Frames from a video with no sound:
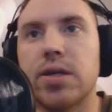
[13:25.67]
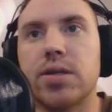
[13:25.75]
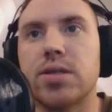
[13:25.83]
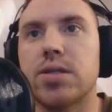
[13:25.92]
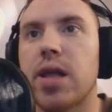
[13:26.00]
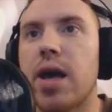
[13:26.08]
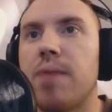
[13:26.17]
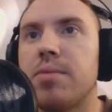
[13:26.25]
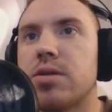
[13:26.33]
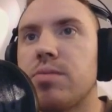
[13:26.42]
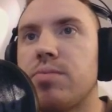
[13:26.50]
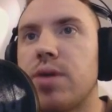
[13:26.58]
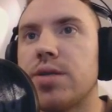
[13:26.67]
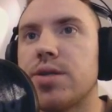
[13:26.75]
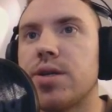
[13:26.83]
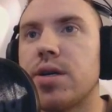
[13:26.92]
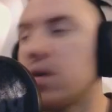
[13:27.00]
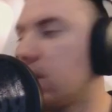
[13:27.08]
to slam this
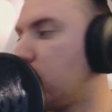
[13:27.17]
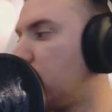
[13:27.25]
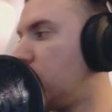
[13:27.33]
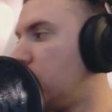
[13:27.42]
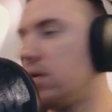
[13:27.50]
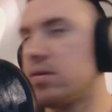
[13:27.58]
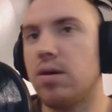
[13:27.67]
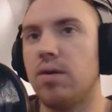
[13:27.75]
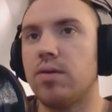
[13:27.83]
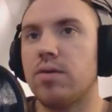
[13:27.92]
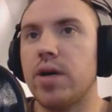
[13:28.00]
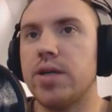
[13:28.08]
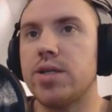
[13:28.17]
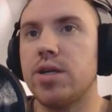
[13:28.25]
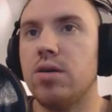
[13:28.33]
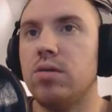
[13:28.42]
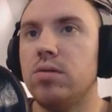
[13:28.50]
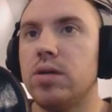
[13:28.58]
compressor. So the
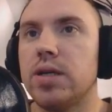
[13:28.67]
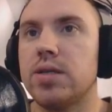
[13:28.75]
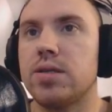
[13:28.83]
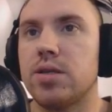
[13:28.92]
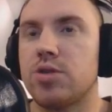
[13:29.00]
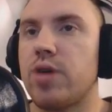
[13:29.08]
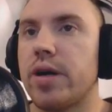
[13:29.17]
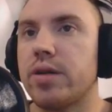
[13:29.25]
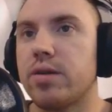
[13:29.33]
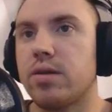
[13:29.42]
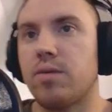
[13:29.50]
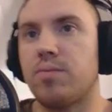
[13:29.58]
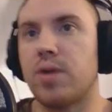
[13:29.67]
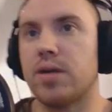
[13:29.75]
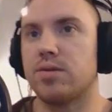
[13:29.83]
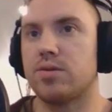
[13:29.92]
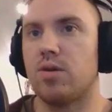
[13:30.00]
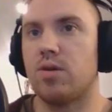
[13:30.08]
ratio is the strength of the
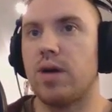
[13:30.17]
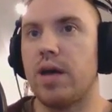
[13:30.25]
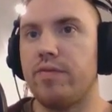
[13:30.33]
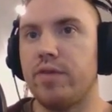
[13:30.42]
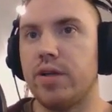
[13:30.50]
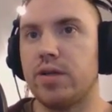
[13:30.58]
compressor, so infinite